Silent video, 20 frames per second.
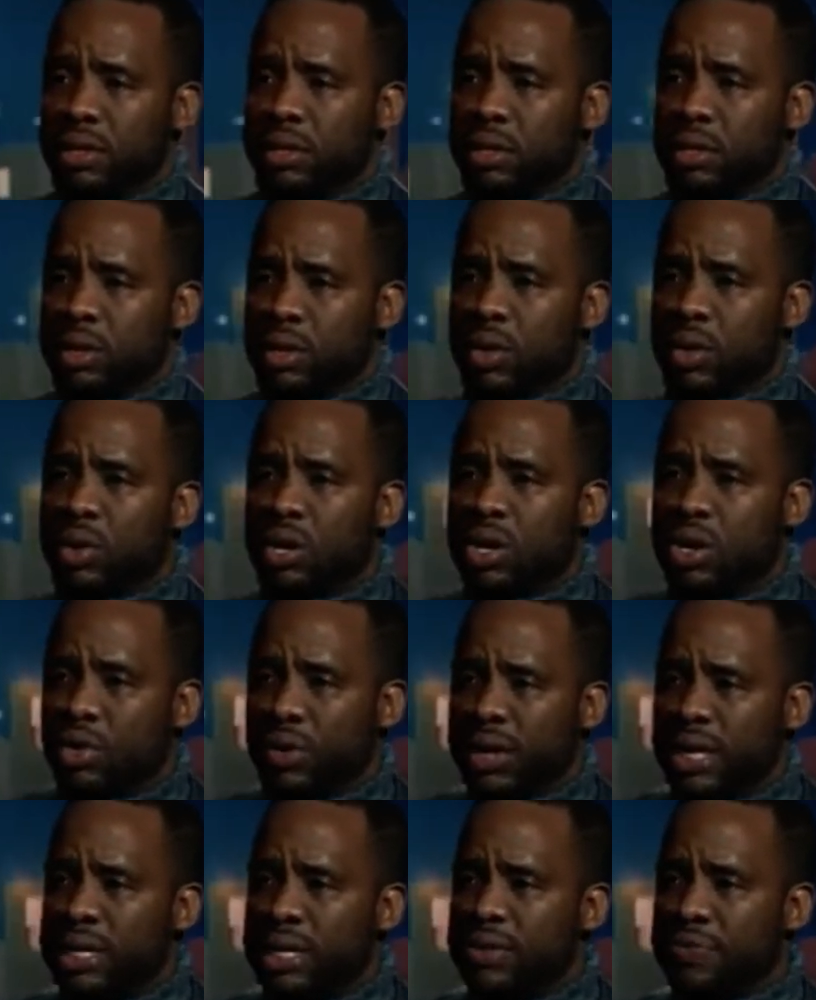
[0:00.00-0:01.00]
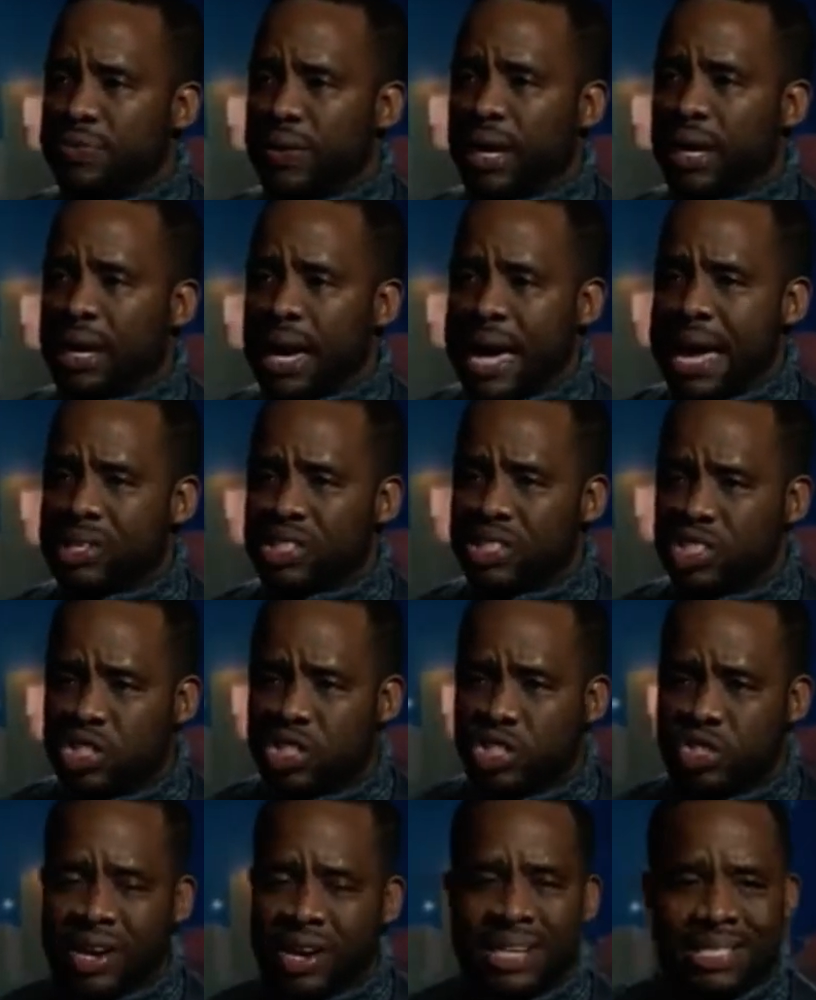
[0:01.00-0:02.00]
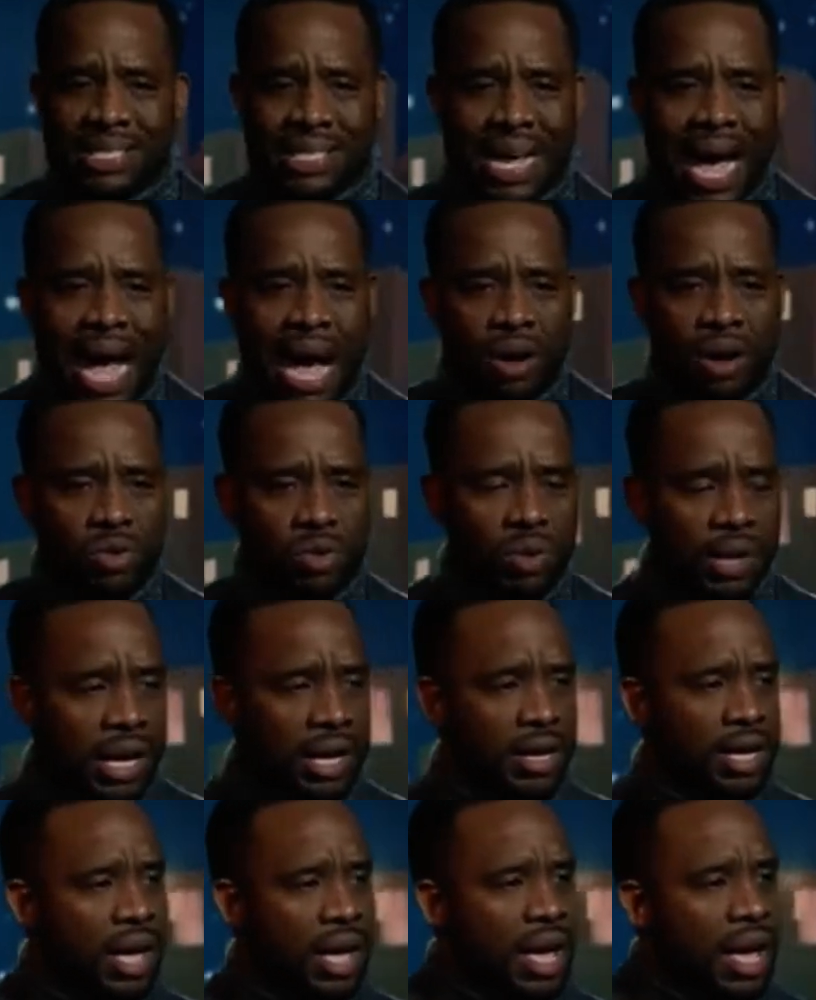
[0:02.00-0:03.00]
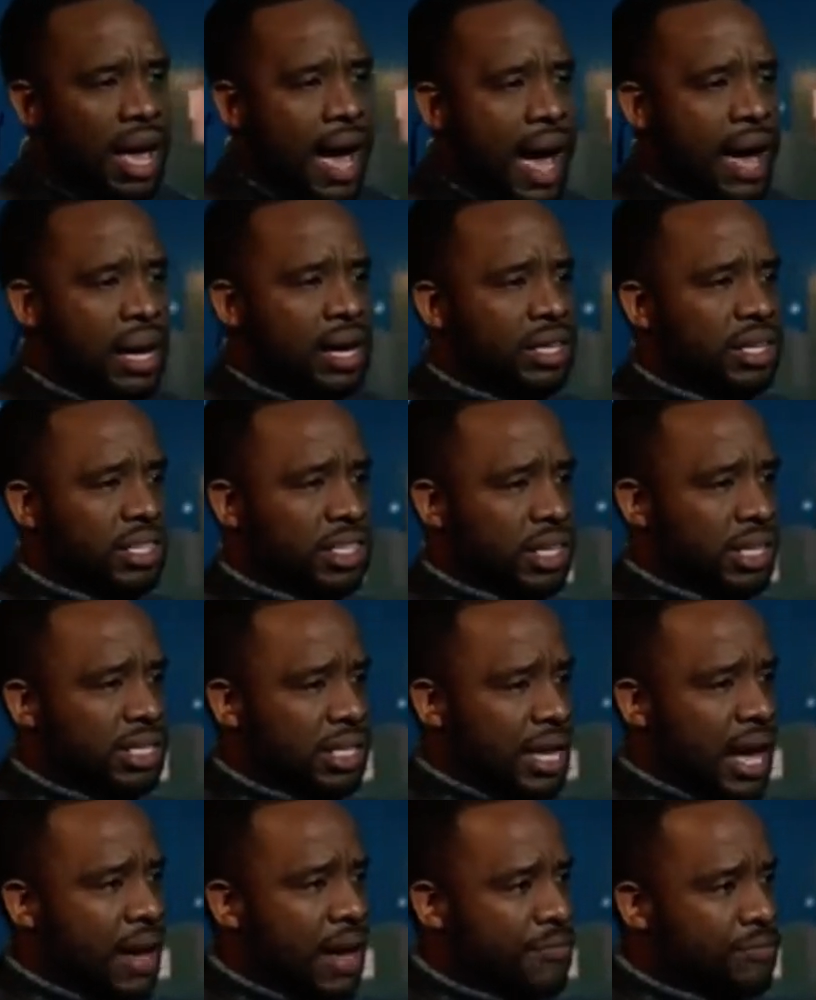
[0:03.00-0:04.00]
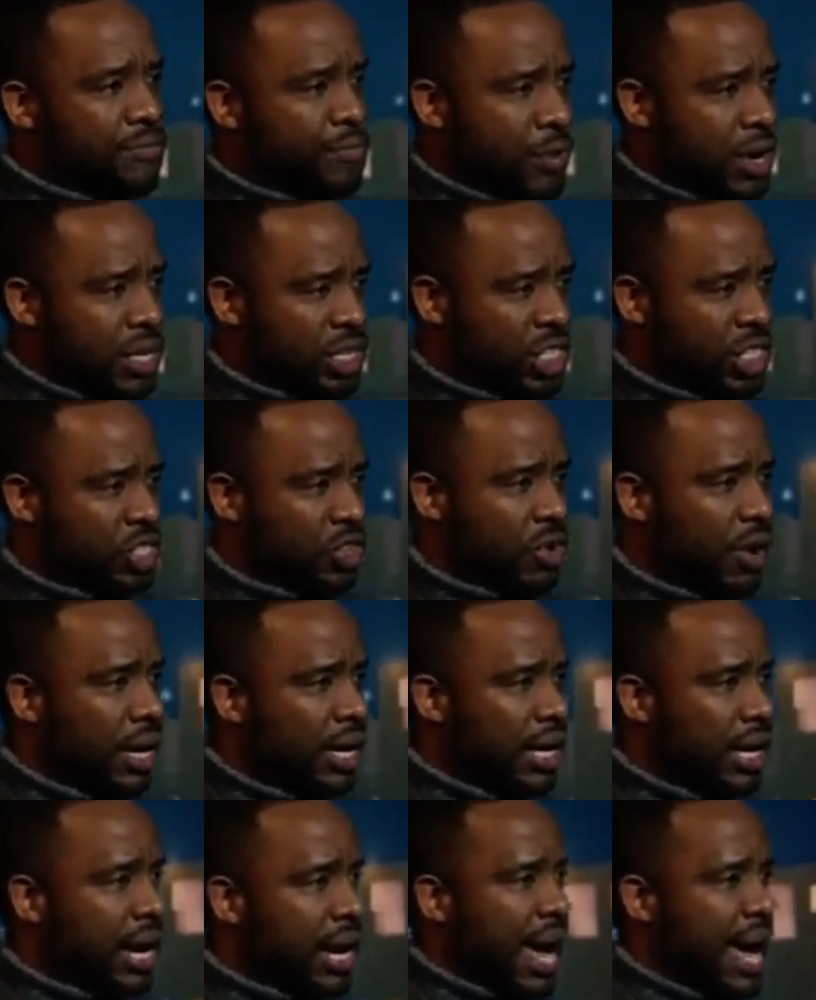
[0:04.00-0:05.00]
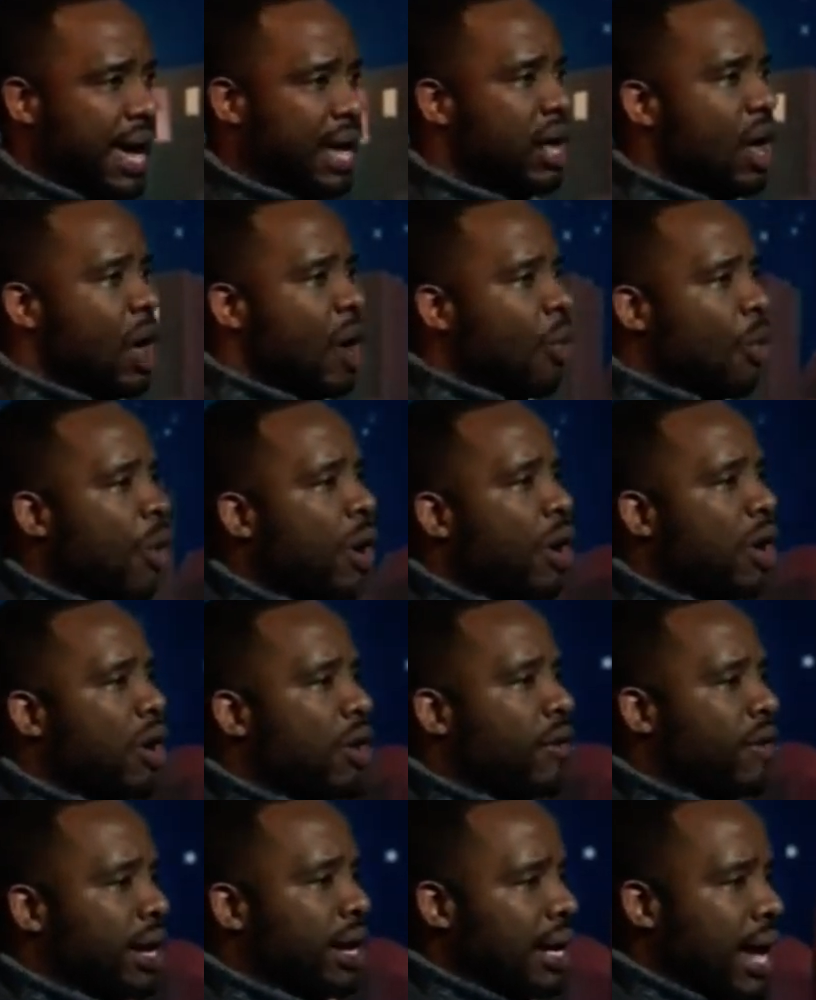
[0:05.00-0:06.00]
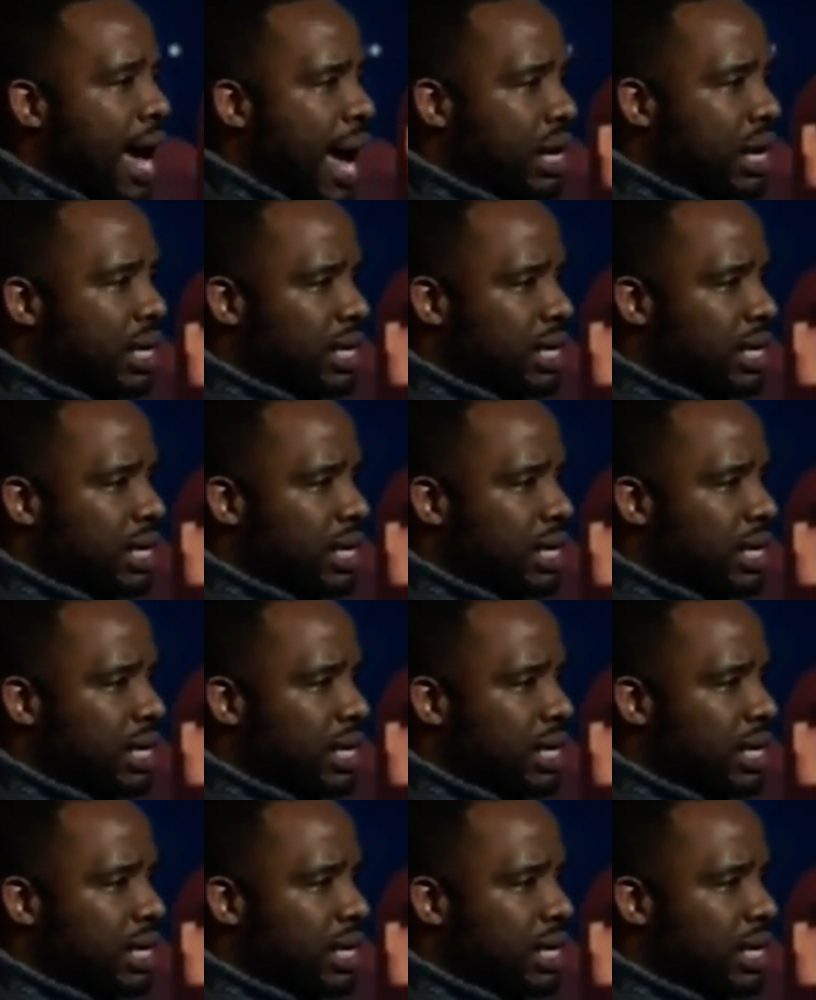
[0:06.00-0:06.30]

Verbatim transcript: you're grieving and stressed out and anxious and frustrated and worried and